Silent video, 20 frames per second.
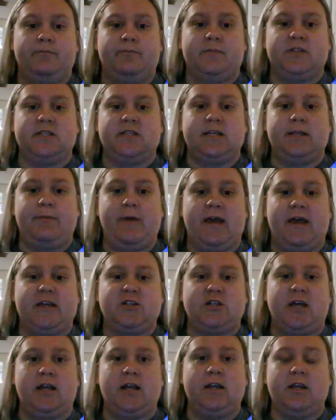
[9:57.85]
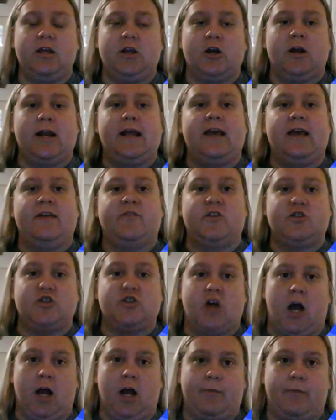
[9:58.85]
to the patient, you're going to hit the
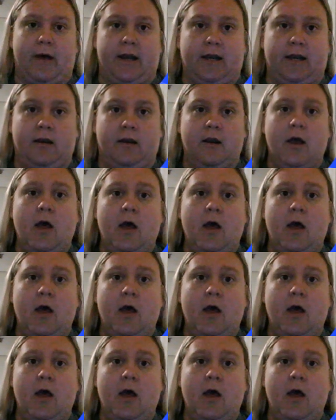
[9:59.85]
shock button.